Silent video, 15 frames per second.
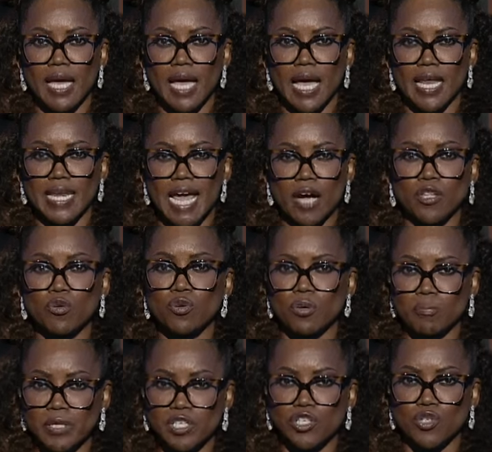And now you can
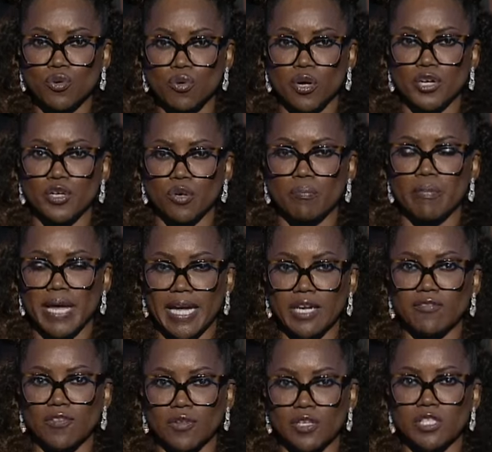be sure you're made
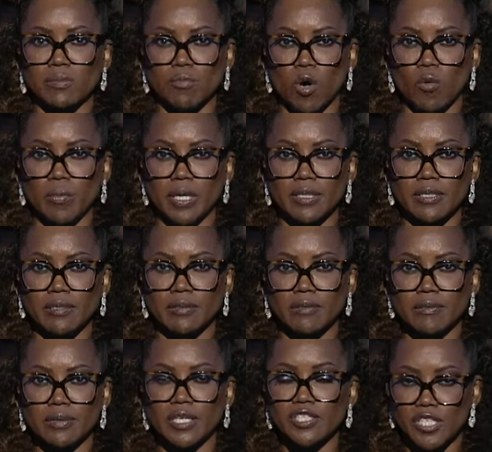for this moment.
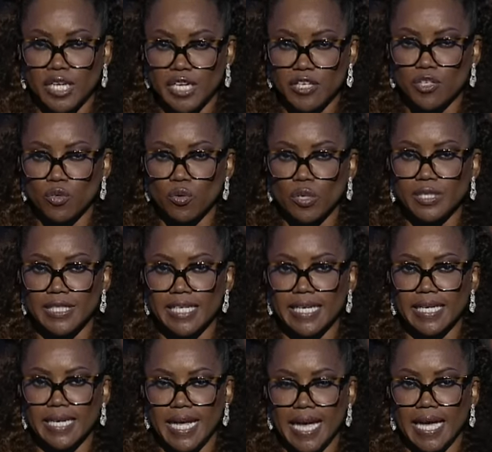It's in your
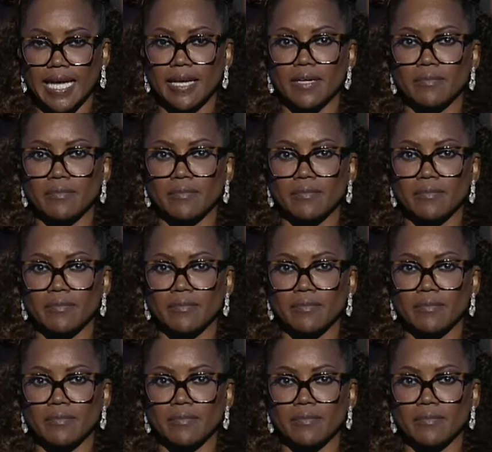DNA.